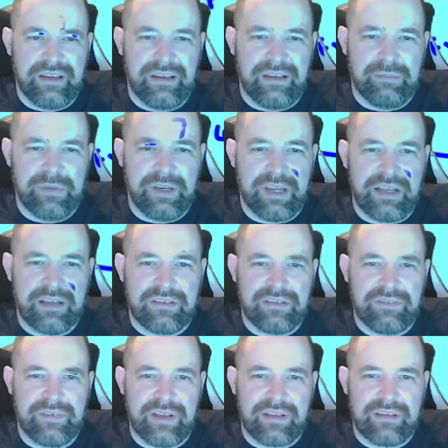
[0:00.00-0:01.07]
mean,
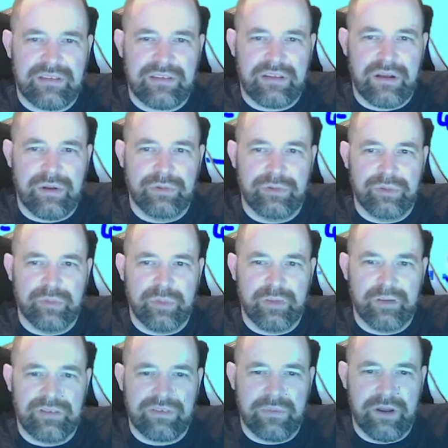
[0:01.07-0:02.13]
if x isn't a whole number
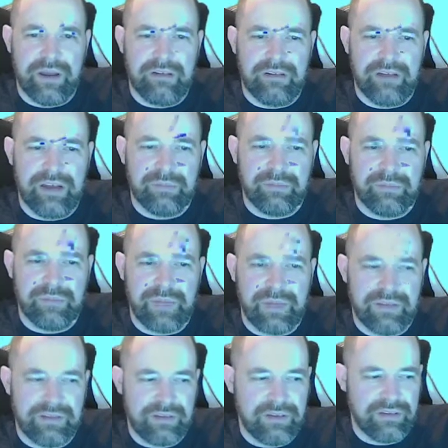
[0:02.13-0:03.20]
when you square it, I'm going to
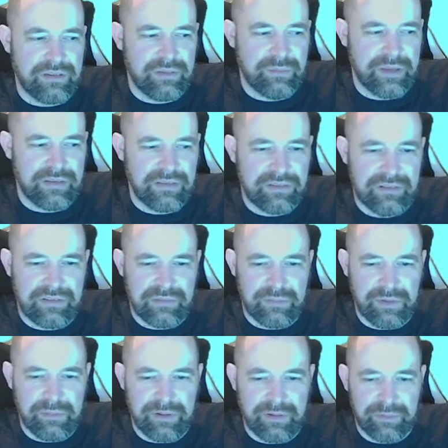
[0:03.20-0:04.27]
get a third of my answer, so
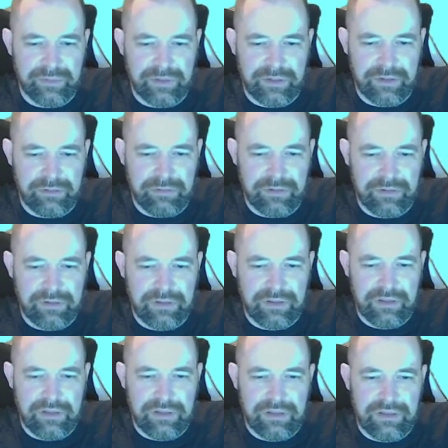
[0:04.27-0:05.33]
maybe I'm going to go wrong.
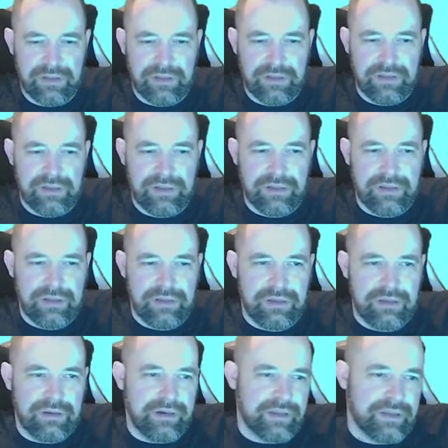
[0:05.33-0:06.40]

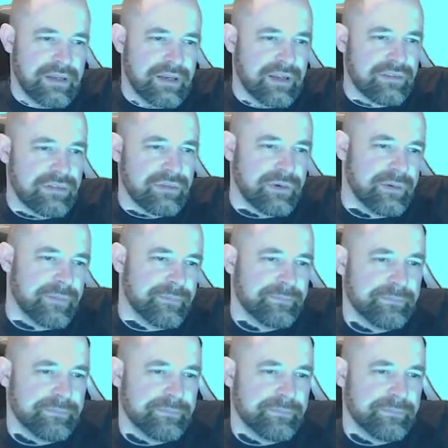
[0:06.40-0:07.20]
Alright, the last one,